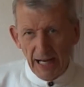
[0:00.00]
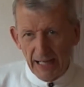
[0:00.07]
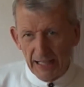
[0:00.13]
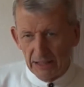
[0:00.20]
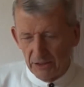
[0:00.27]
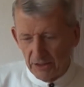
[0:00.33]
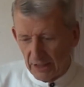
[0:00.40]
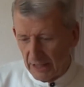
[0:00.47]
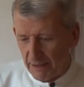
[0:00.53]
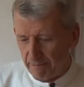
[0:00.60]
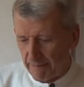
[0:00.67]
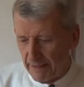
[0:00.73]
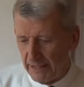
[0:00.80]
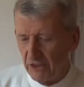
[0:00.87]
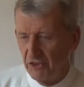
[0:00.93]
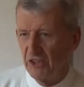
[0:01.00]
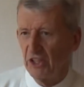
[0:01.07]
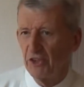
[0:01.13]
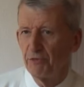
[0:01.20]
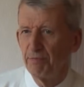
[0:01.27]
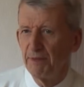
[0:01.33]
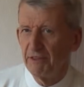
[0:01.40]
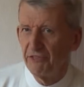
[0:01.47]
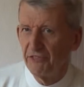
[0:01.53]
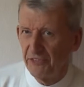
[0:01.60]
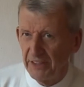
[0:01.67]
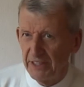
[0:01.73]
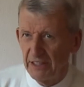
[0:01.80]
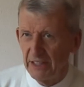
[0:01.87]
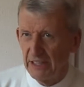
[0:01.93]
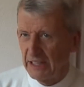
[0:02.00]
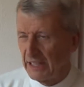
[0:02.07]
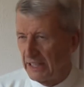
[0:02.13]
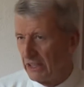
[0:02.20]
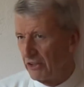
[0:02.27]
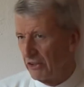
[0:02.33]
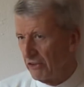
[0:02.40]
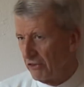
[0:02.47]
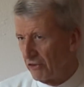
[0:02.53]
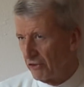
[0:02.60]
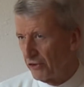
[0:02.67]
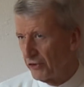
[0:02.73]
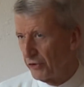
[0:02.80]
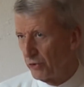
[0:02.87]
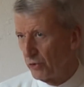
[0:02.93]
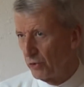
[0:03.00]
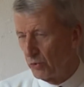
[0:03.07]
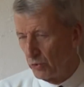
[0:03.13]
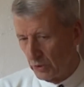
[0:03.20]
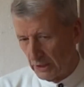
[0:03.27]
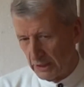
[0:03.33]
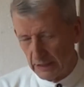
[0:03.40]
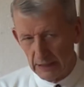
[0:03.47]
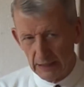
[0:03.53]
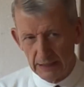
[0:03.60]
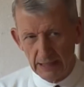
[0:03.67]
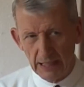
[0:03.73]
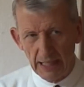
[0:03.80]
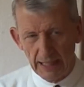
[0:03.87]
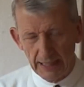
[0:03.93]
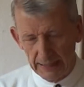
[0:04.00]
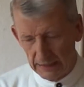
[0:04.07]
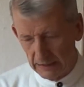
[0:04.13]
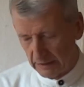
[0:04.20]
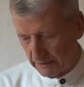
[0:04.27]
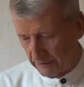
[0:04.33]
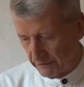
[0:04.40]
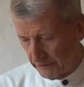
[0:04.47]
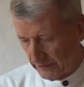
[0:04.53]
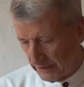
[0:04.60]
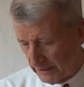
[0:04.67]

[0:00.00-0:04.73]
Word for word: and it may just be feeding into uh, a kind of